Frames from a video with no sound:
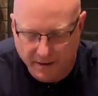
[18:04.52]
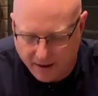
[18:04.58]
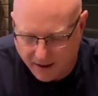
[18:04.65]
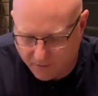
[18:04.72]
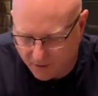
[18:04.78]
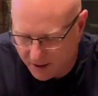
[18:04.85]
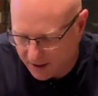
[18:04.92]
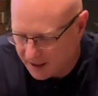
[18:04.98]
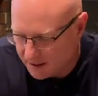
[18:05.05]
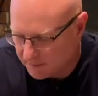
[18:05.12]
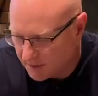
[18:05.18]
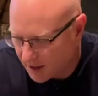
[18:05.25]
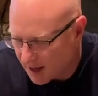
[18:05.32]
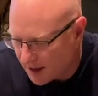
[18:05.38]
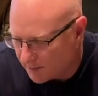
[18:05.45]
I want to keep
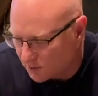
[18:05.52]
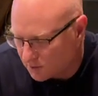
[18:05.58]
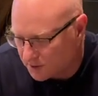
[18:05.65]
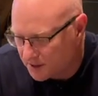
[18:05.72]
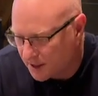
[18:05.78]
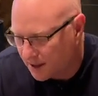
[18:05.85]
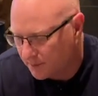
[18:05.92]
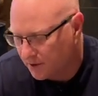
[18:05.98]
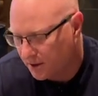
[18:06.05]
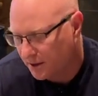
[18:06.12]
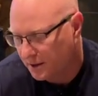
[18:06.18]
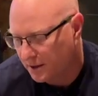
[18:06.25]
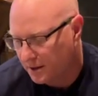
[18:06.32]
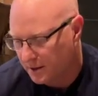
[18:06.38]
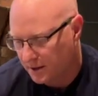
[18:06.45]
the cables
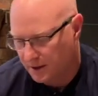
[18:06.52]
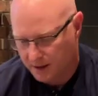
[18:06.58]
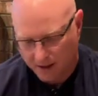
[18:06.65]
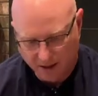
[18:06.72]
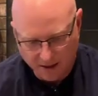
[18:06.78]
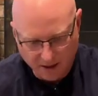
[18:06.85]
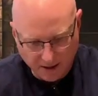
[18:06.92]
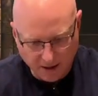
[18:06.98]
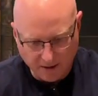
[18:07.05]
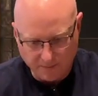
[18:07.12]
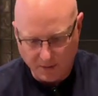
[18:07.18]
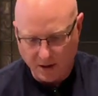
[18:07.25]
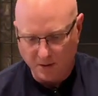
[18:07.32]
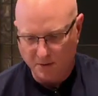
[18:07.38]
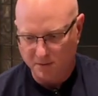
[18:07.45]
coming
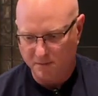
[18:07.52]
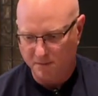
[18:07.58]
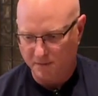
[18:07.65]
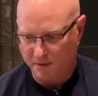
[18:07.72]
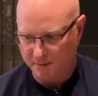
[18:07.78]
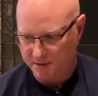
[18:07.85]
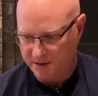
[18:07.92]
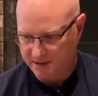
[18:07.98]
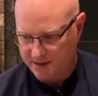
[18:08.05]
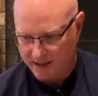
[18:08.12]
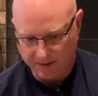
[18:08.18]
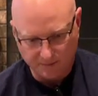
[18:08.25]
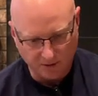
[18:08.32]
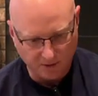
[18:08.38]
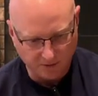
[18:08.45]
about from the
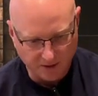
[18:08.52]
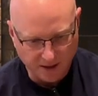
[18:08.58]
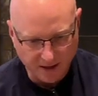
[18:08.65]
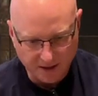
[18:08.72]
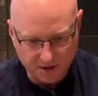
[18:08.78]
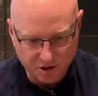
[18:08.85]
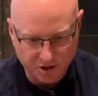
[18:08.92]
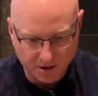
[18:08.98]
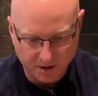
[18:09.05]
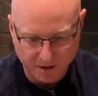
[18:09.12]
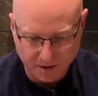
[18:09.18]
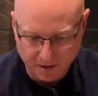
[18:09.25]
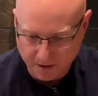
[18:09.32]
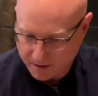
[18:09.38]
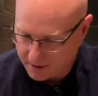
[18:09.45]
same
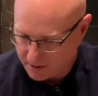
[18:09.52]
location.